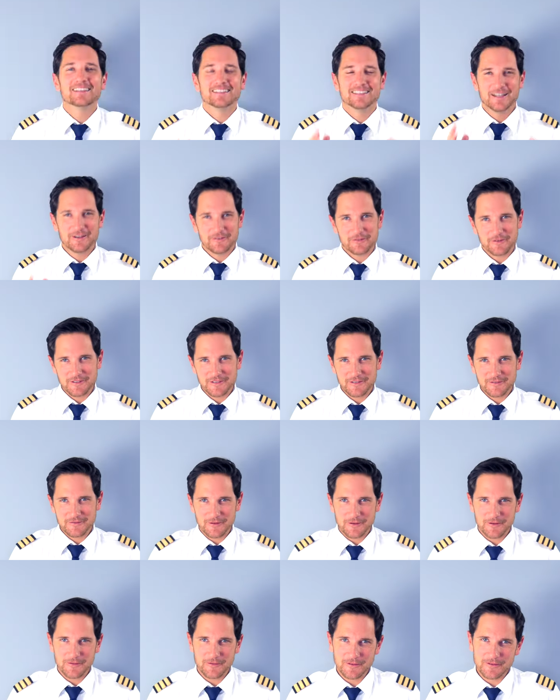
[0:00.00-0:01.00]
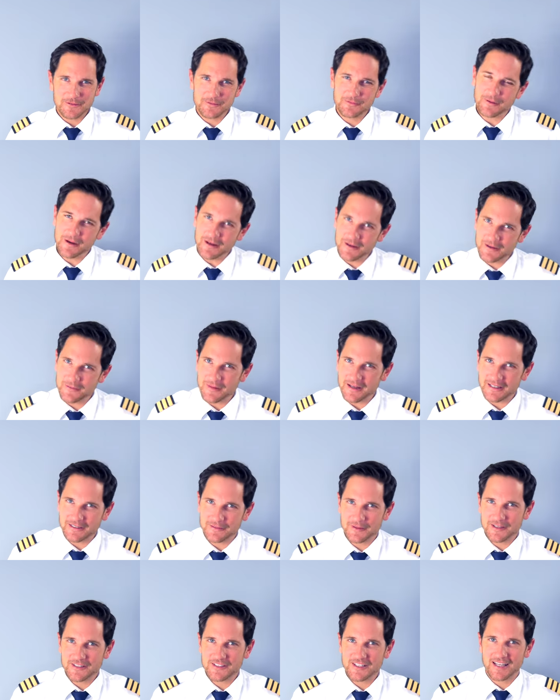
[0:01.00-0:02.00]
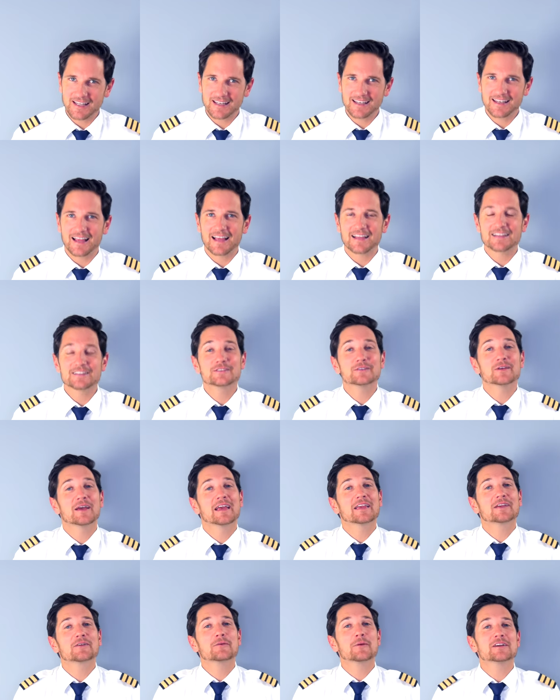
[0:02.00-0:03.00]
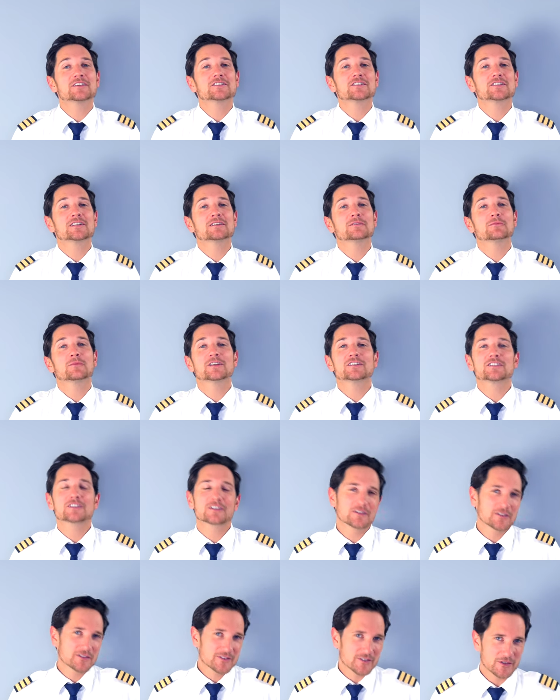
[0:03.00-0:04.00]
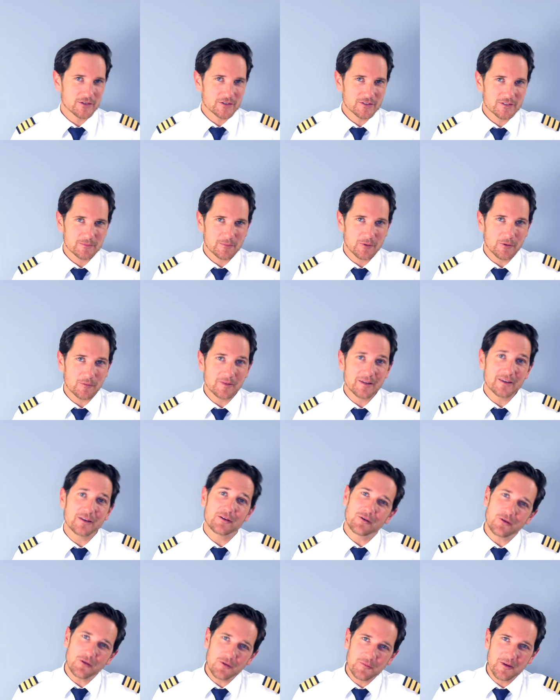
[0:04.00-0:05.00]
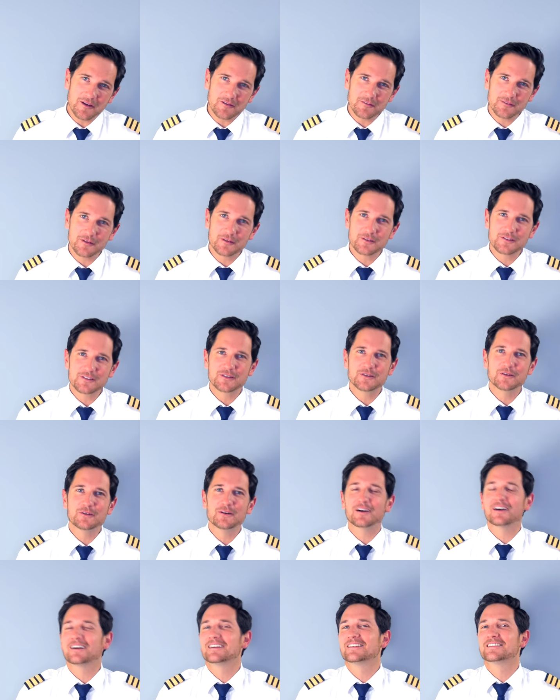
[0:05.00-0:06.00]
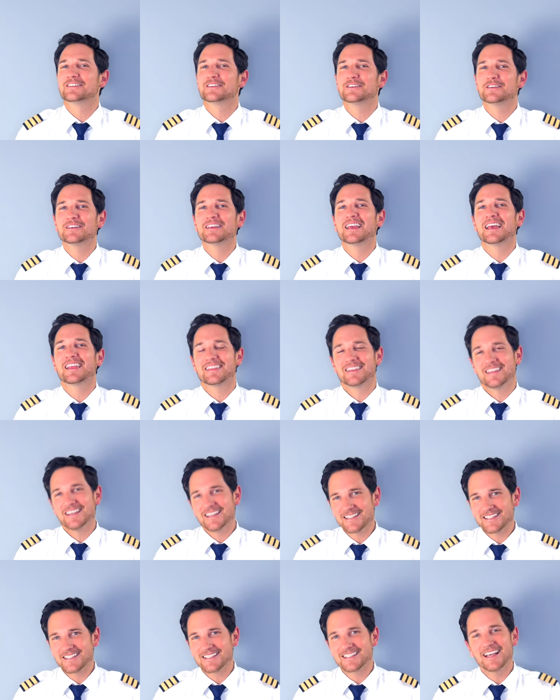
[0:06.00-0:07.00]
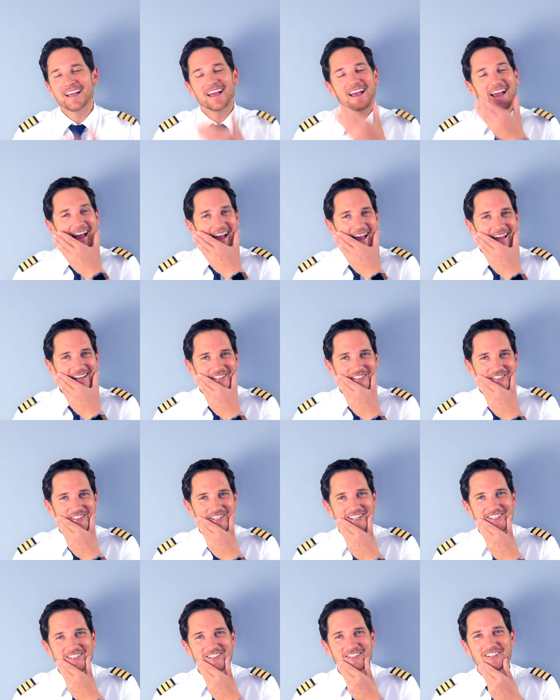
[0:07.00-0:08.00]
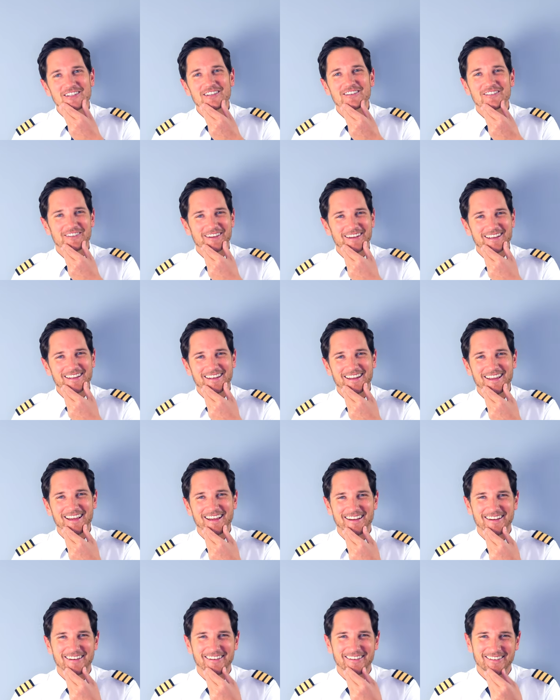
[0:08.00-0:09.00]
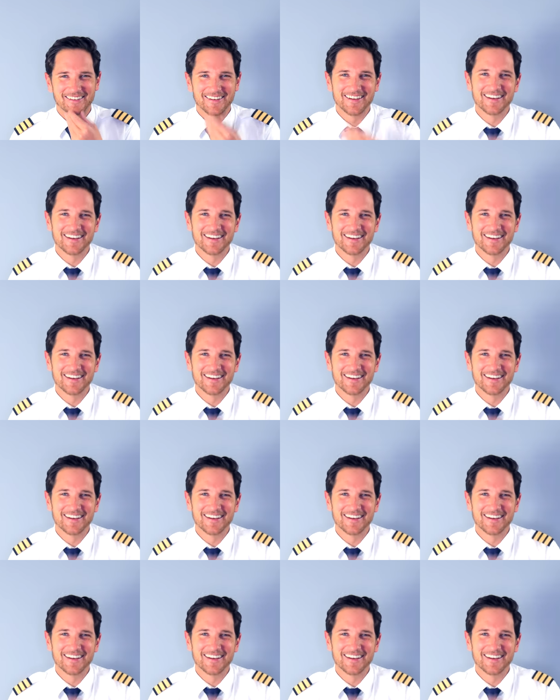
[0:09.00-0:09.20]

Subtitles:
Dear friends and followers, welcome back to my channel and to a question which concerns probably all my viewers who are doing this hand gesture right now.